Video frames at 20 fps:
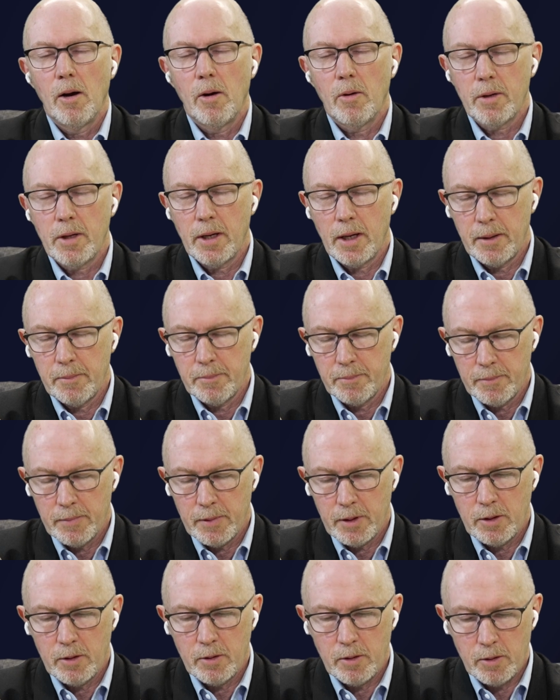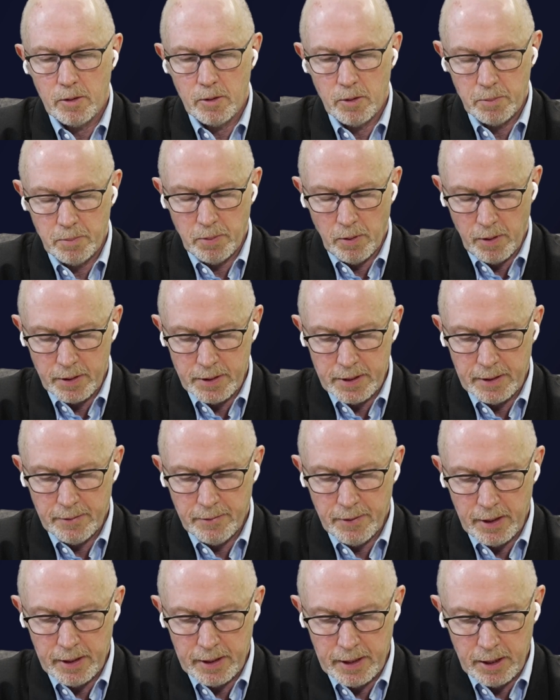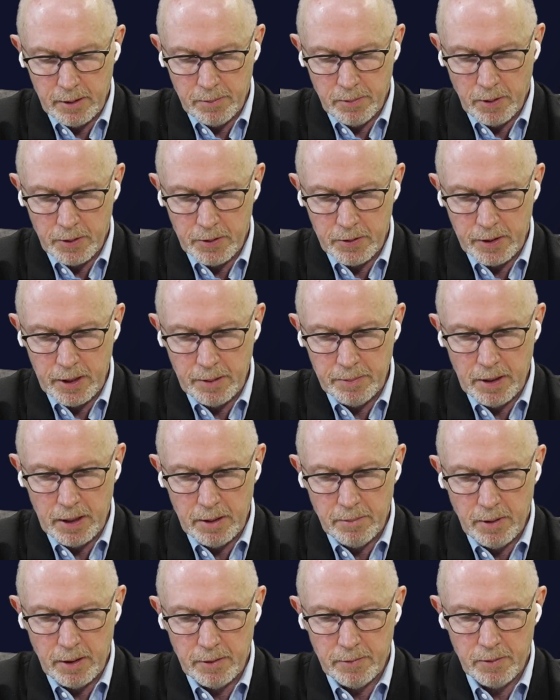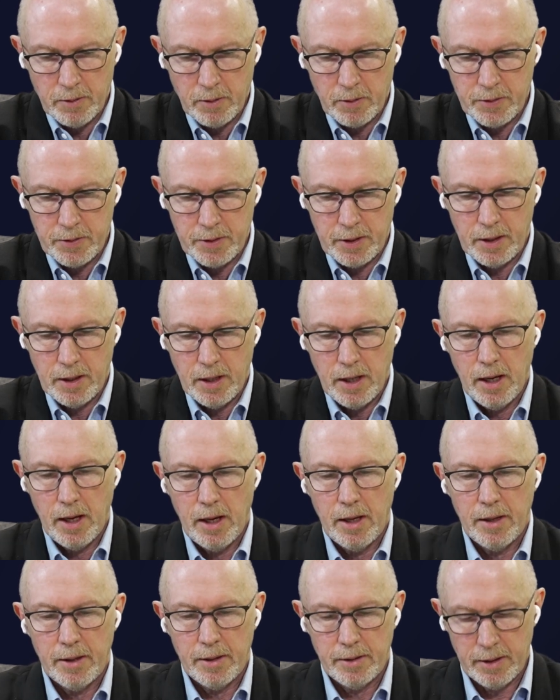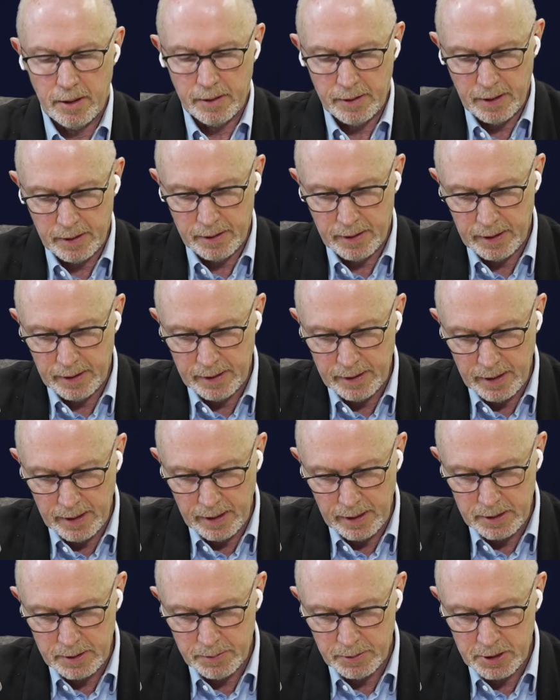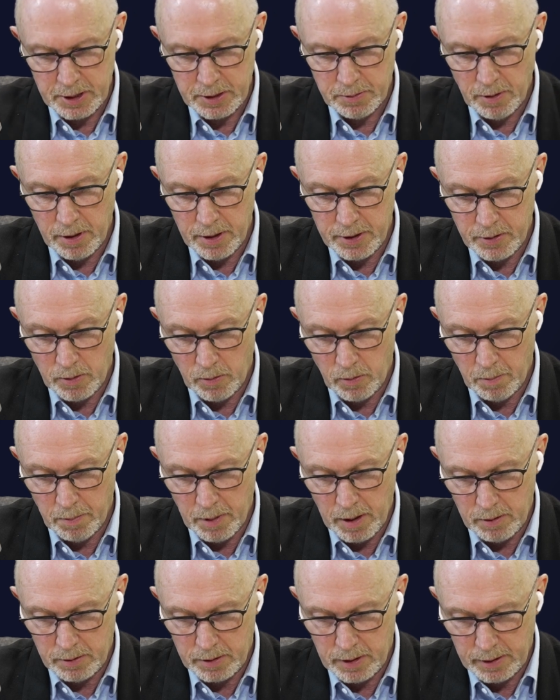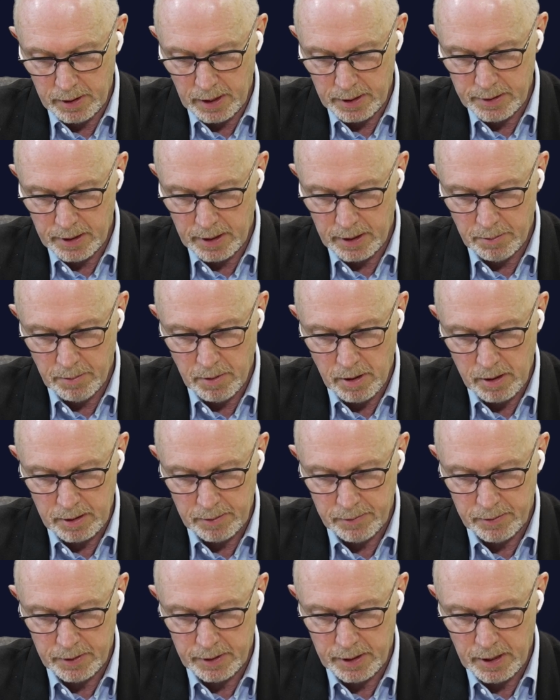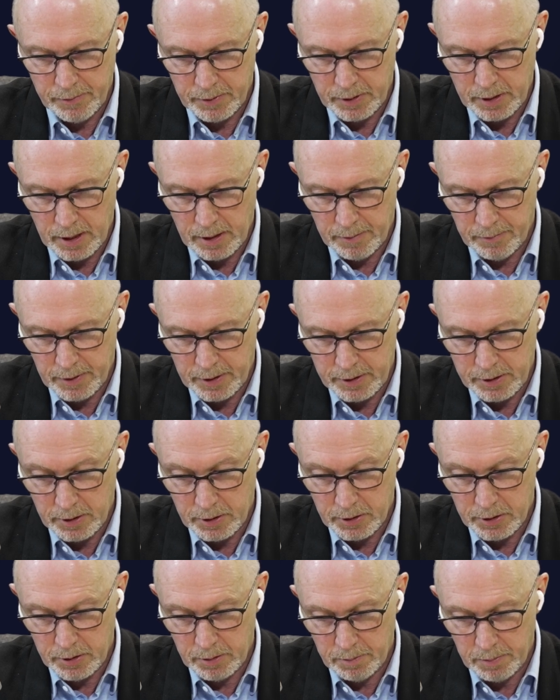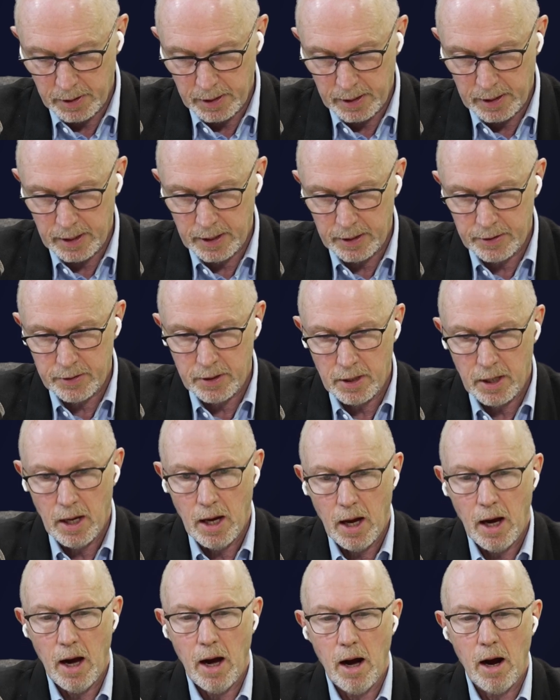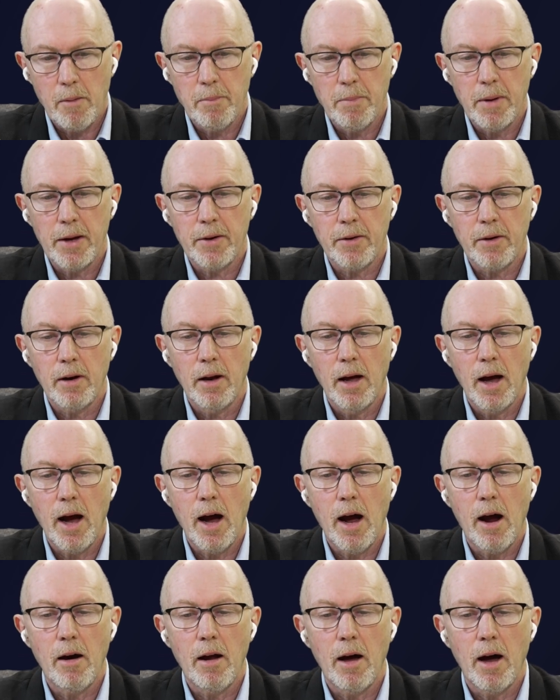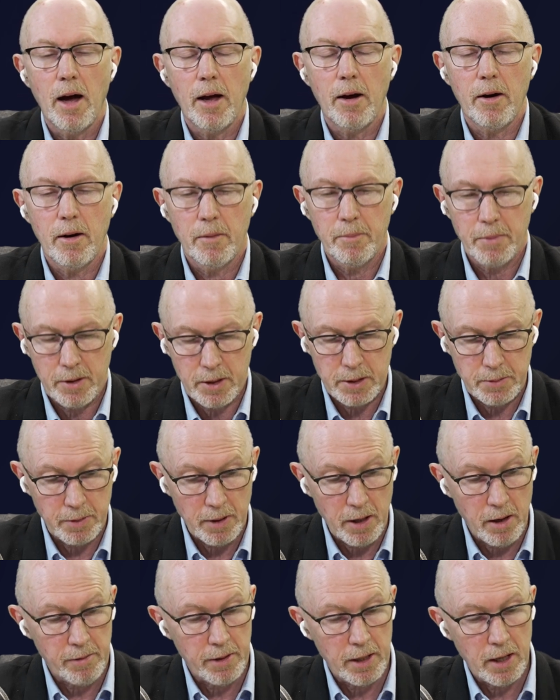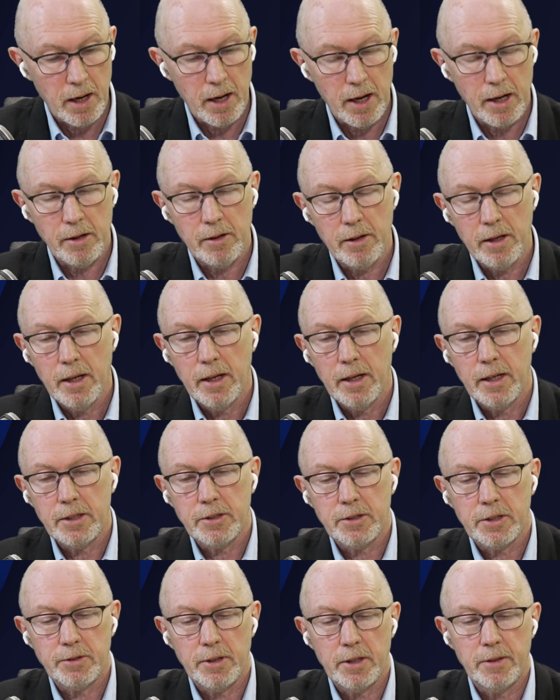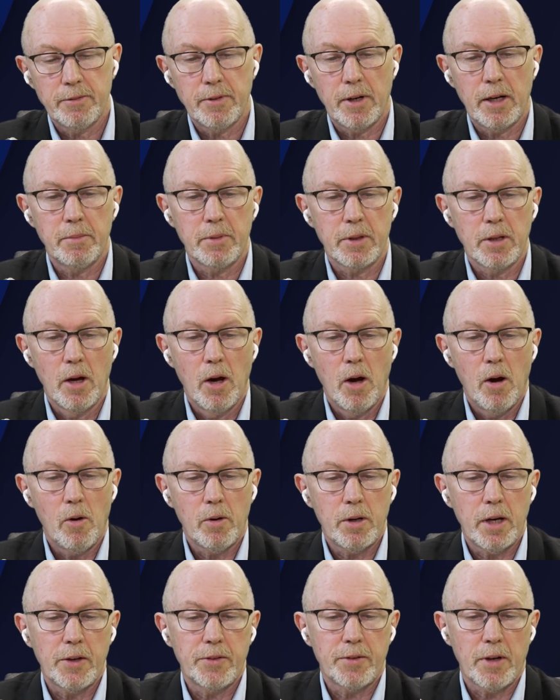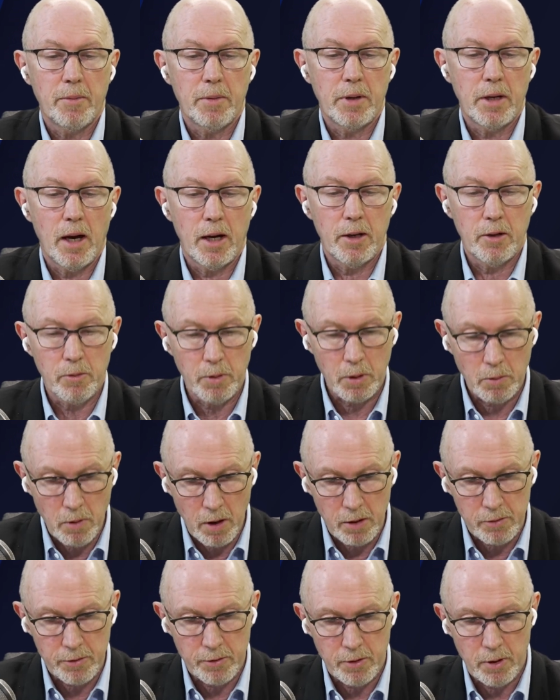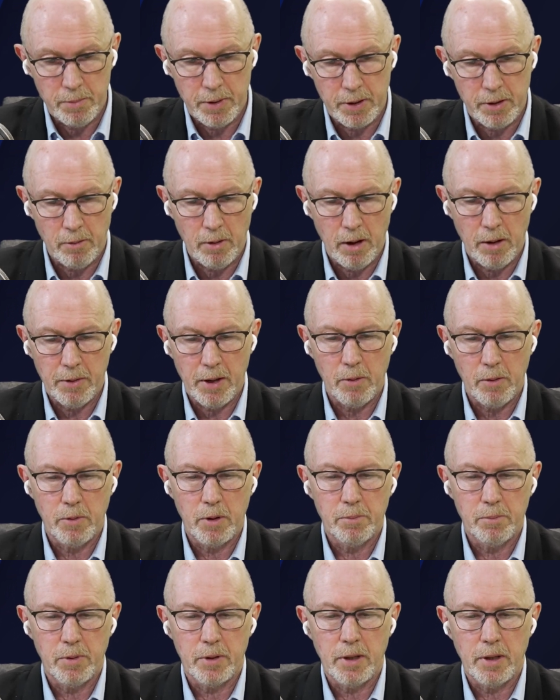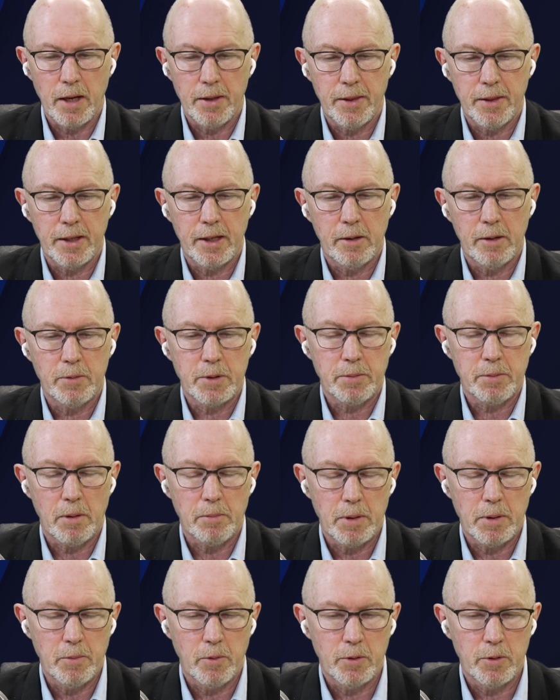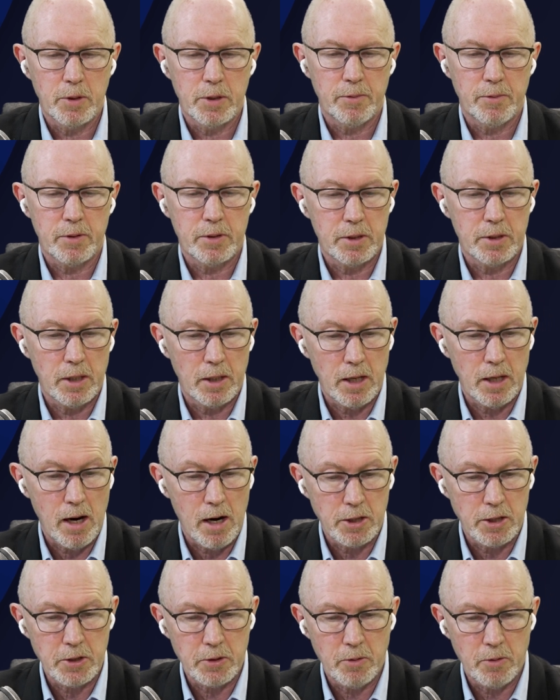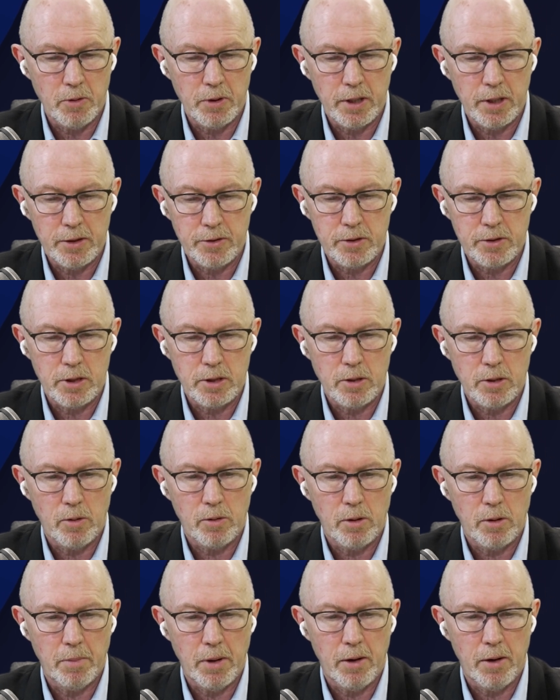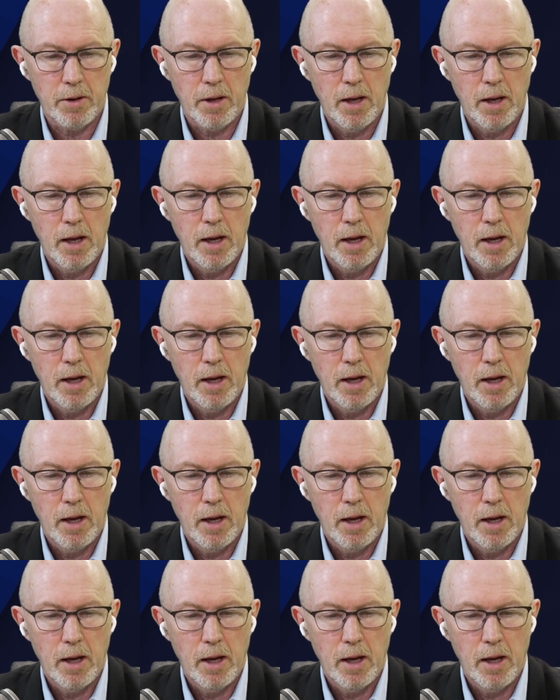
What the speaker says: Okay, good point and a very clear point. So keep that in mind, folks. The yields, which is what it's all about on that side of the market for the everyday investor, should be at least, are better, are higher, because we are in a higher interest rate environment. Okay, Simon, I know we wandered a bit around that one, but I think it was probably more useful to the larger audience to talk about